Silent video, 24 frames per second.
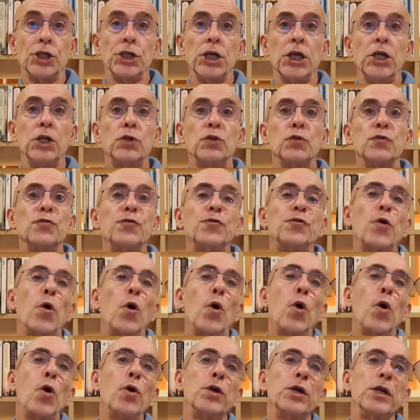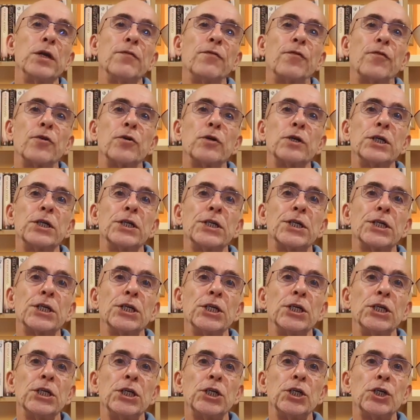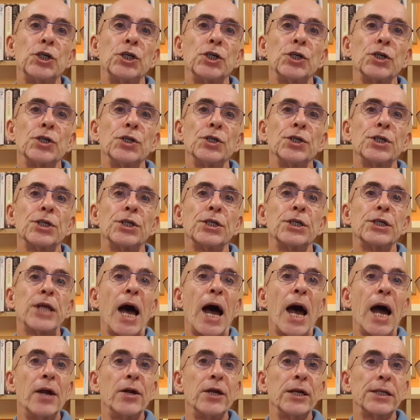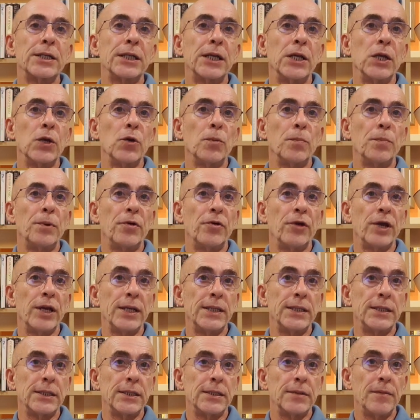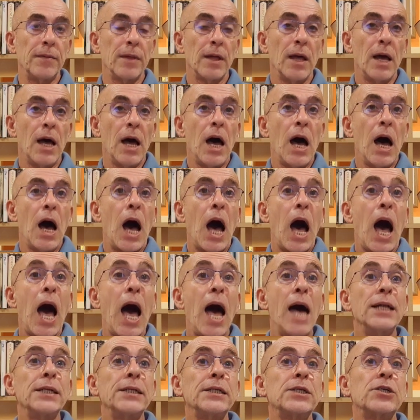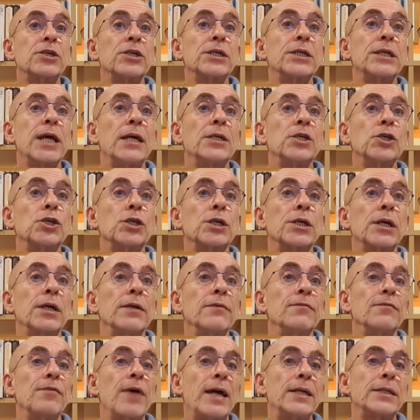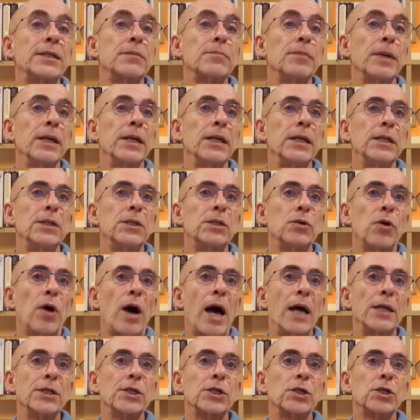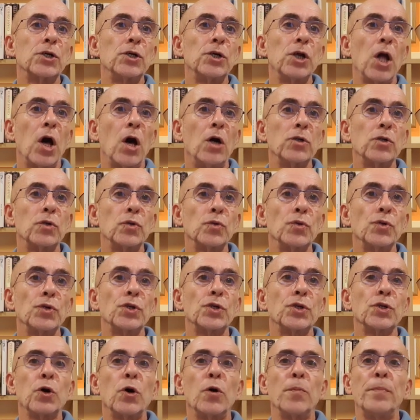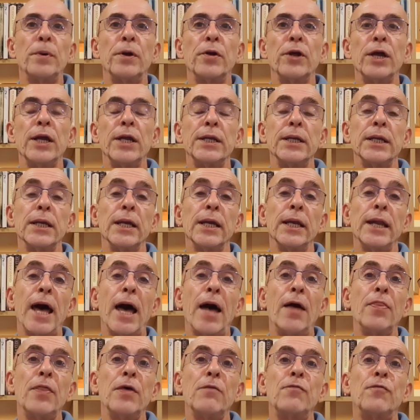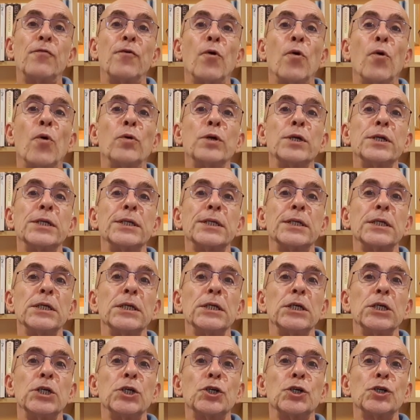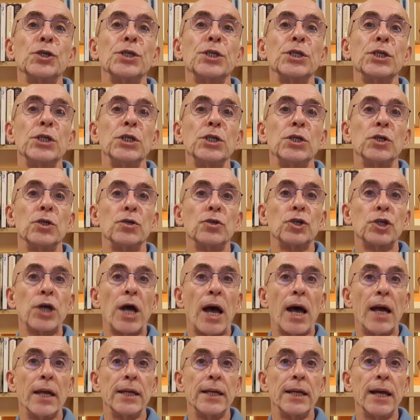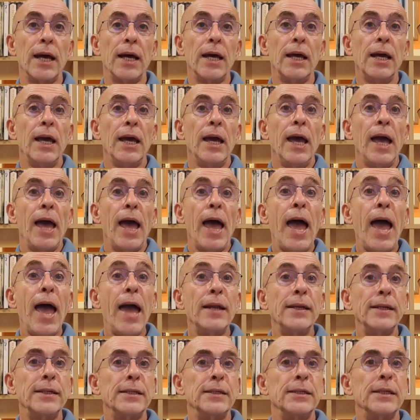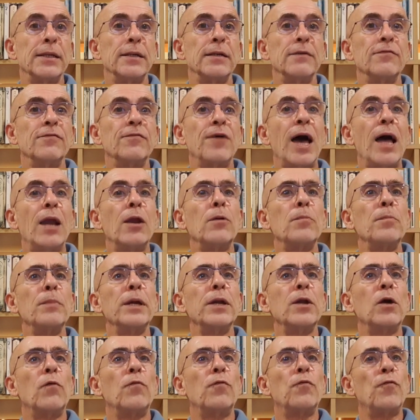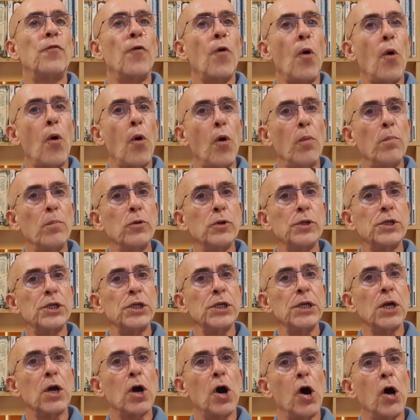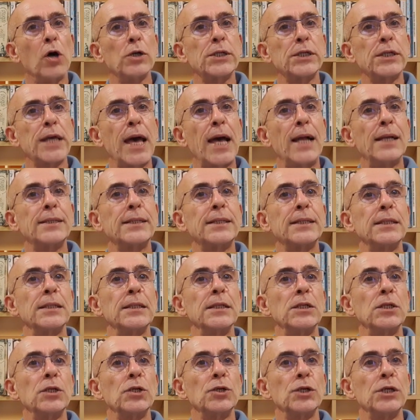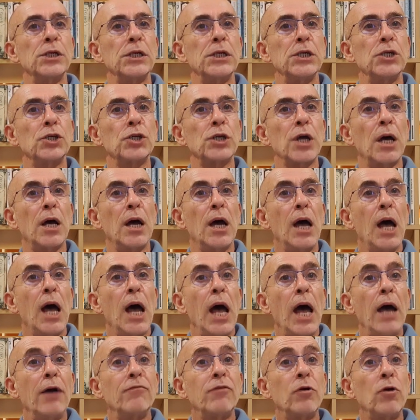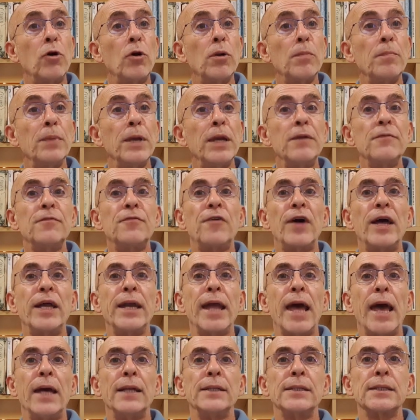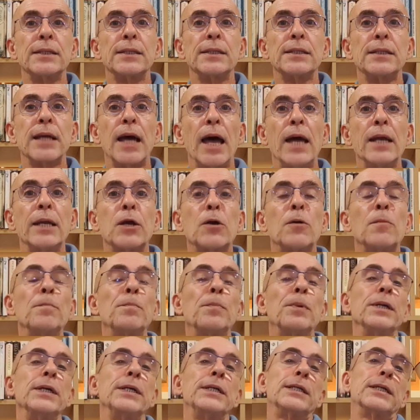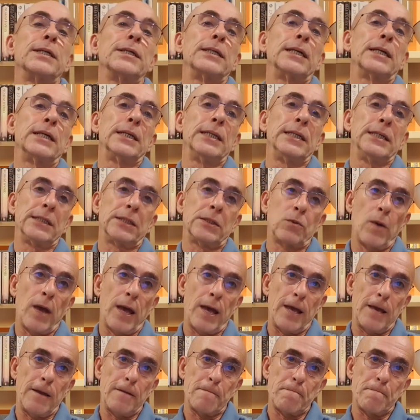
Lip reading: into 4 different destinations directly operated, our strategical investment into Asco Lotus operating in other 4 destinations in Indochina, and the development of 4 boutique hotels in Indonesia have all been financed and completed this way.